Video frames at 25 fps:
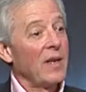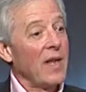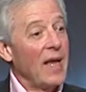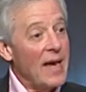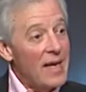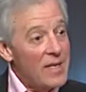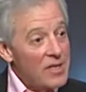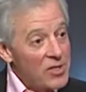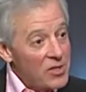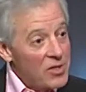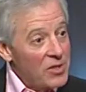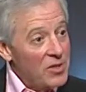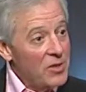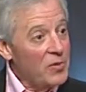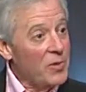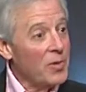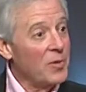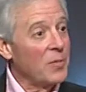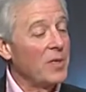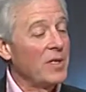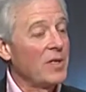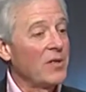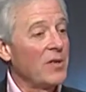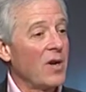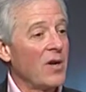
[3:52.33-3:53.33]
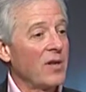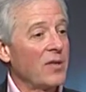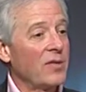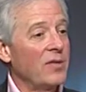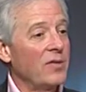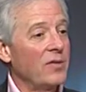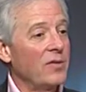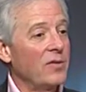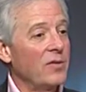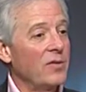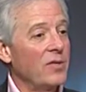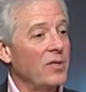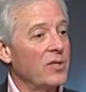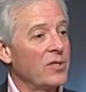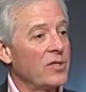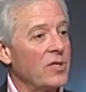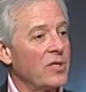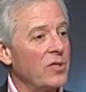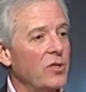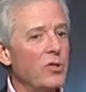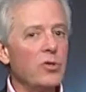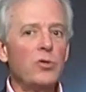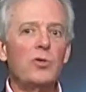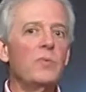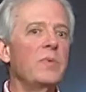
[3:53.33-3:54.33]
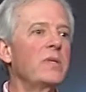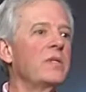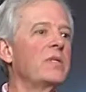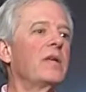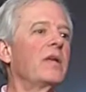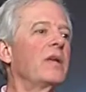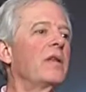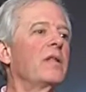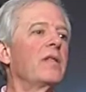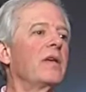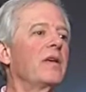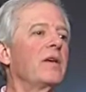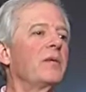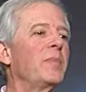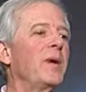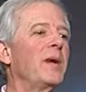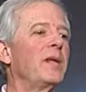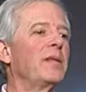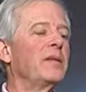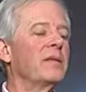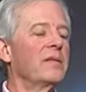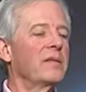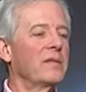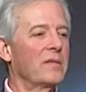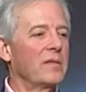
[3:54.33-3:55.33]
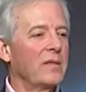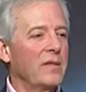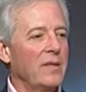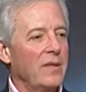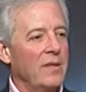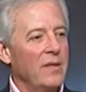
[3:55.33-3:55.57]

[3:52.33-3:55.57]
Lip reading: last year when we talked to you, you said you're too busy to think about this.